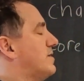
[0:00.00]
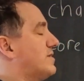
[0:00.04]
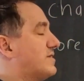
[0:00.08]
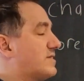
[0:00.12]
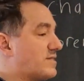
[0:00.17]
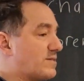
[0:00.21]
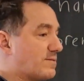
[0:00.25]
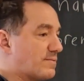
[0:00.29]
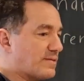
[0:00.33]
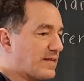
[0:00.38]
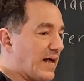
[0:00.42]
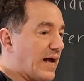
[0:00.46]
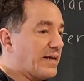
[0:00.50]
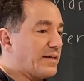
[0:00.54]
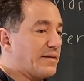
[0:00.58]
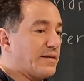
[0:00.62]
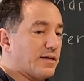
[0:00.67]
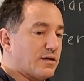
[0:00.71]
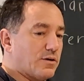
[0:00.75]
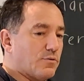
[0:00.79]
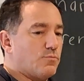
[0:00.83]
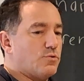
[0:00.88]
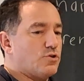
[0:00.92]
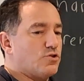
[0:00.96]

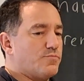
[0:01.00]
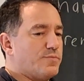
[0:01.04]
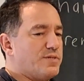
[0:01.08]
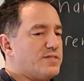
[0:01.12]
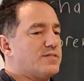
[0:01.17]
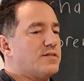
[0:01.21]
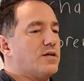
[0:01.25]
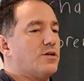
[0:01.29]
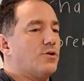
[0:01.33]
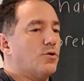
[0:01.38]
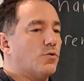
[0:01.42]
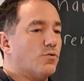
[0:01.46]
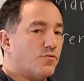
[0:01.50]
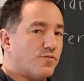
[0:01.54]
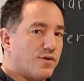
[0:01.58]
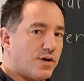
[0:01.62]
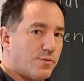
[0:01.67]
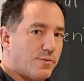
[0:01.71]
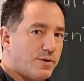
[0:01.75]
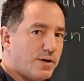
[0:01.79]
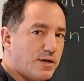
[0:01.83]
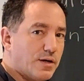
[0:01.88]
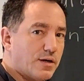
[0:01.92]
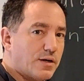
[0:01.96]
static, which means they don't
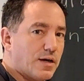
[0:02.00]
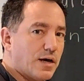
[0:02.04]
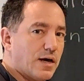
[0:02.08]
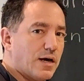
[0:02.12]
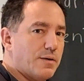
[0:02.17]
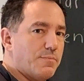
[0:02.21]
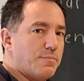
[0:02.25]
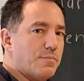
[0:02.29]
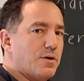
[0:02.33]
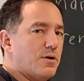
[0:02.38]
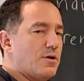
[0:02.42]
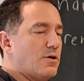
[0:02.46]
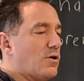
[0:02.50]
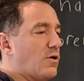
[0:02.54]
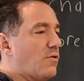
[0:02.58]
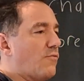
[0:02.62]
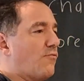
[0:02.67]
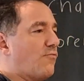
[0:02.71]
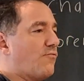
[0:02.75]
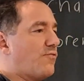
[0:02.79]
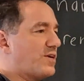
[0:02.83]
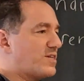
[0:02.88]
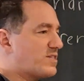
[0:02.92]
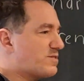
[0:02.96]
vary in time,
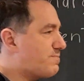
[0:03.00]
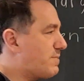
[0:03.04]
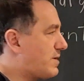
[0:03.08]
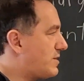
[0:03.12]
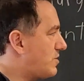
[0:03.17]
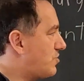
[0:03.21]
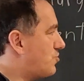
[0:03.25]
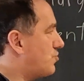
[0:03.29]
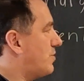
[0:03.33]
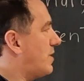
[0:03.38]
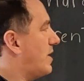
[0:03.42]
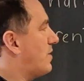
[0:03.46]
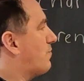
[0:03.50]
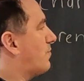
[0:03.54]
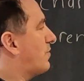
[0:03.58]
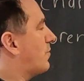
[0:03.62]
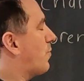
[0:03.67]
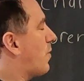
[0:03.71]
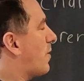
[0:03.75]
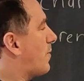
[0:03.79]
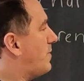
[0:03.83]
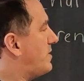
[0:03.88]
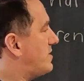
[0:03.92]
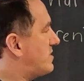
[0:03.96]
of fixed magnitude
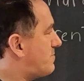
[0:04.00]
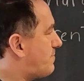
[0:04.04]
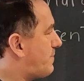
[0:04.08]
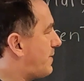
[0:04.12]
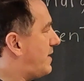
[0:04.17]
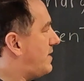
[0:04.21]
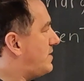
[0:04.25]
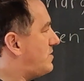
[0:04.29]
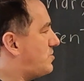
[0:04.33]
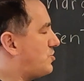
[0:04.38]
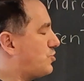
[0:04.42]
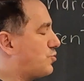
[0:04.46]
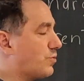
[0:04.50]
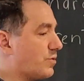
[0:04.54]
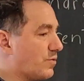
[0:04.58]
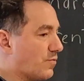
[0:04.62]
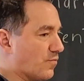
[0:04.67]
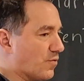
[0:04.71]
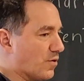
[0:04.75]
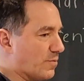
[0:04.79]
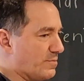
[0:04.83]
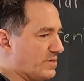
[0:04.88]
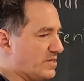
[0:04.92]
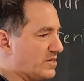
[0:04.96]
everywhere in space,
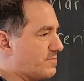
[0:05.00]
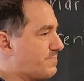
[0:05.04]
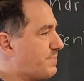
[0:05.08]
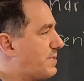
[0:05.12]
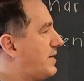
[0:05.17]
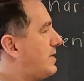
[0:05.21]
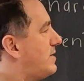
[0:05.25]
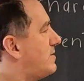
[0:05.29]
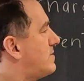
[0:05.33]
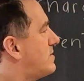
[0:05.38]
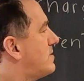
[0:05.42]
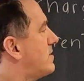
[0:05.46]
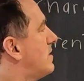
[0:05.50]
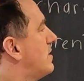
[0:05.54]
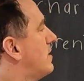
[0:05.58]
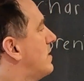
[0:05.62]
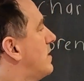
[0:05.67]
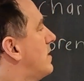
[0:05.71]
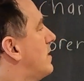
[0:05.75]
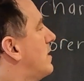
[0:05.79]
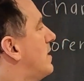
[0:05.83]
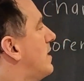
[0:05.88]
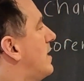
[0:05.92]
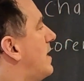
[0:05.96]
uniform in space.
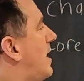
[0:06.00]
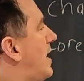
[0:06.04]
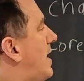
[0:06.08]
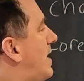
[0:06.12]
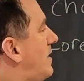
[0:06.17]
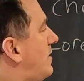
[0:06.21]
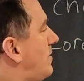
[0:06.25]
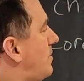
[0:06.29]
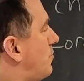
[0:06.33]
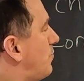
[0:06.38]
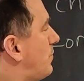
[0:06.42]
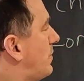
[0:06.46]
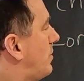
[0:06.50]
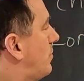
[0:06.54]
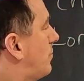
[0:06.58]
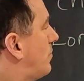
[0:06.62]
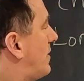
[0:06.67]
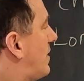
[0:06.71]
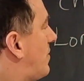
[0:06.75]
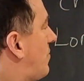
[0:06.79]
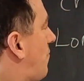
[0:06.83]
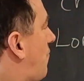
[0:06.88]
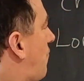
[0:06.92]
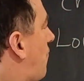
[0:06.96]
And we know
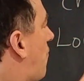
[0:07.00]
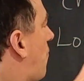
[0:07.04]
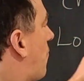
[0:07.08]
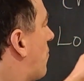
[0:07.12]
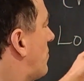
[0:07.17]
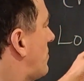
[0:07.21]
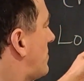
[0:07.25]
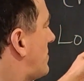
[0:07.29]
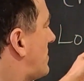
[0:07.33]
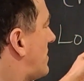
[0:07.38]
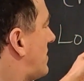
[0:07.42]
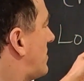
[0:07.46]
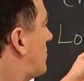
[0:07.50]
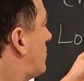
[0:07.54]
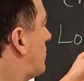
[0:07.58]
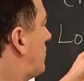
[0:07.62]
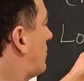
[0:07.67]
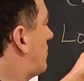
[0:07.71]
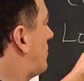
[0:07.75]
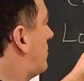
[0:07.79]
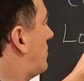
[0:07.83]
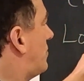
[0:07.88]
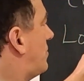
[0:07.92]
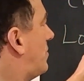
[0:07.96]
that the force
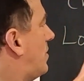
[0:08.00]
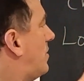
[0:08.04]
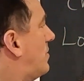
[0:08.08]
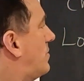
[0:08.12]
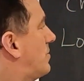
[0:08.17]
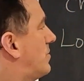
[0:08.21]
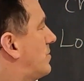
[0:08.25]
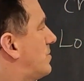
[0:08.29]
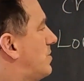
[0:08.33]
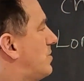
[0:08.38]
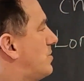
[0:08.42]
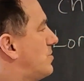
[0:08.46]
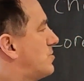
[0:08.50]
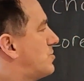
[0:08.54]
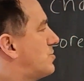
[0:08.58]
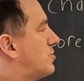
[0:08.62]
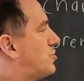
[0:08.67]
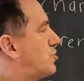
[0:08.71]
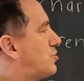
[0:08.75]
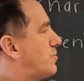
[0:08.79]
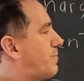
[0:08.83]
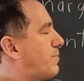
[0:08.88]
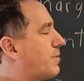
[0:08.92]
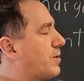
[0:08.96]
exerted on
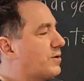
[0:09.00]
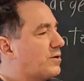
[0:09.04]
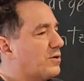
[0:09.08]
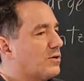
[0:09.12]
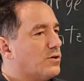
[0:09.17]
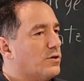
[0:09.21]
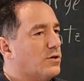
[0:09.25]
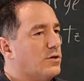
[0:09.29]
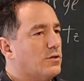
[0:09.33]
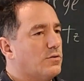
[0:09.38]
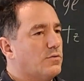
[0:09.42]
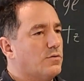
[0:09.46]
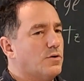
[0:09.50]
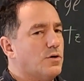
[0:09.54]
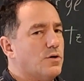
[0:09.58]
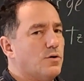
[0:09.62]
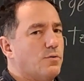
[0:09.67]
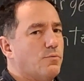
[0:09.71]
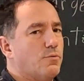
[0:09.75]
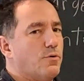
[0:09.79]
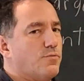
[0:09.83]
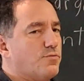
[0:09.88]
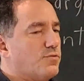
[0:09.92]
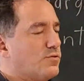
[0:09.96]
such a particle
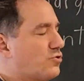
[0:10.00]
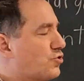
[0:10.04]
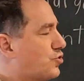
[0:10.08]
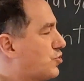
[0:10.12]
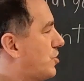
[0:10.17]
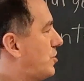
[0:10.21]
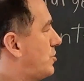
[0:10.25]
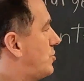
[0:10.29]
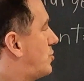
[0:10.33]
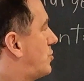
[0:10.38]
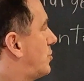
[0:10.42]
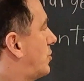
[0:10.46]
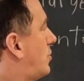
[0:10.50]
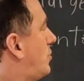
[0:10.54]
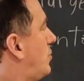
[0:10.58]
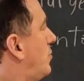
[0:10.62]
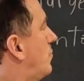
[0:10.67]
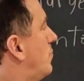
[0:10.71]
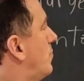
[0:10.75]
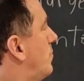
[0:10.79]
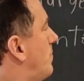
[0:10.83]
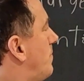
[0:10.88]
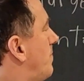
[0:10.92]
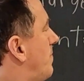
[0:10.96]
with a charge
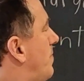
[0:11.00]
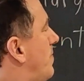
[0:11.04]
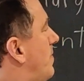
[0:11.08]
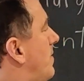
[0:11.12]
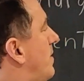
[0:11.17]
q